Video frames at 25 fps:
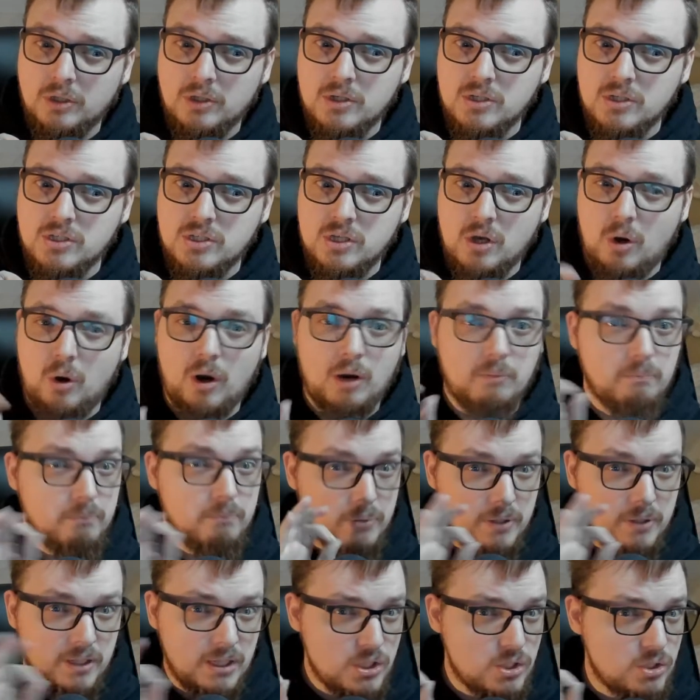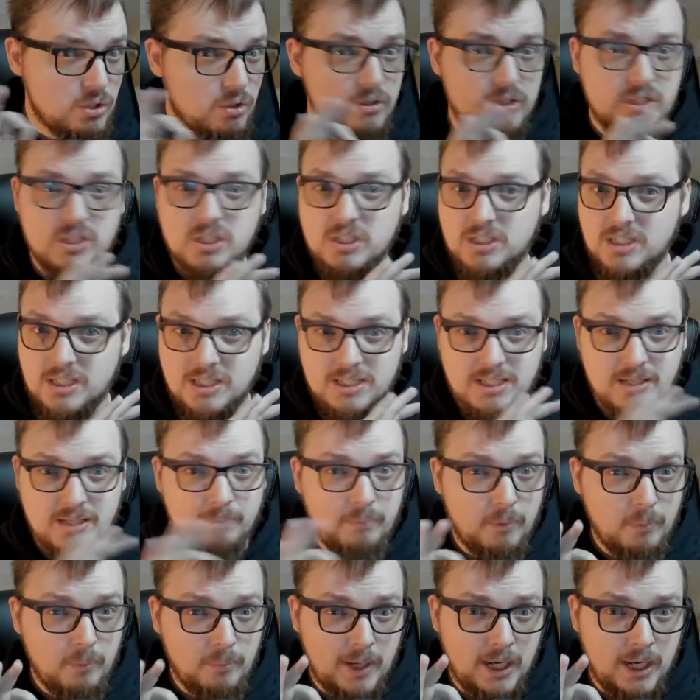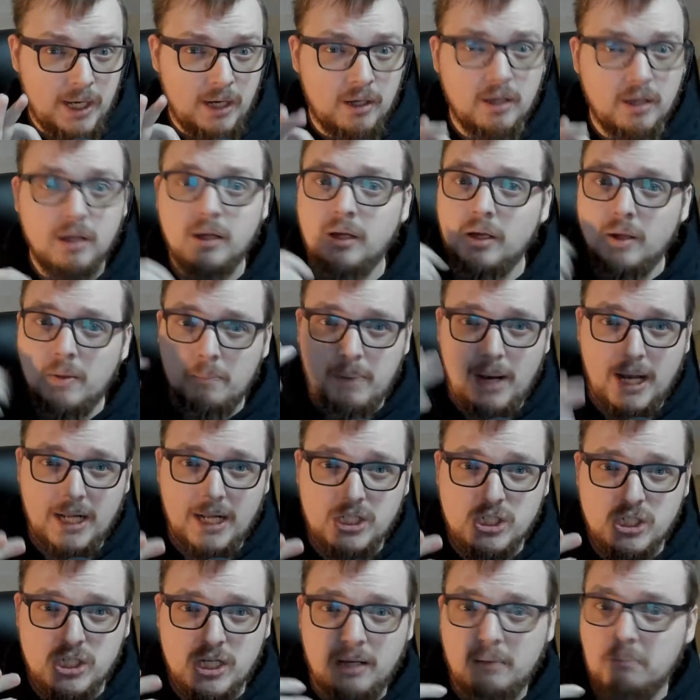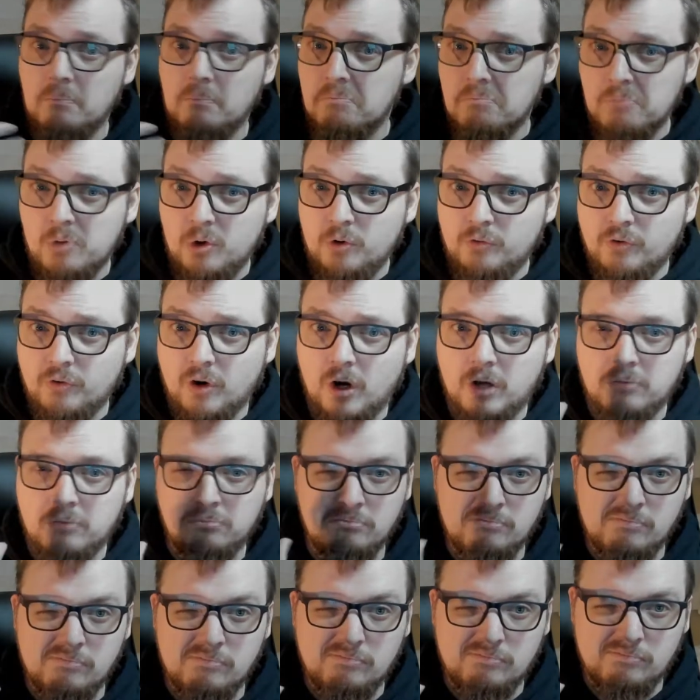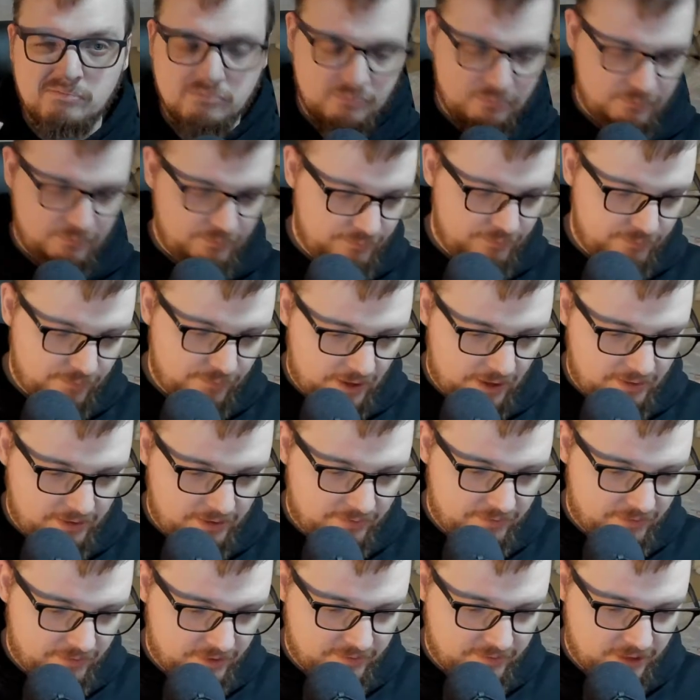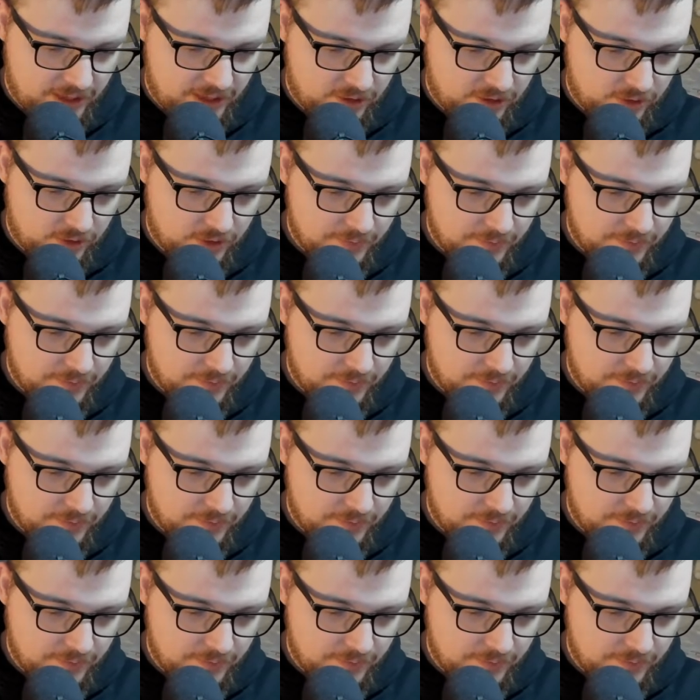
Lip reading: So I'm pretty sure it's just a simple bug. Patch it, move on. Very, very, very good.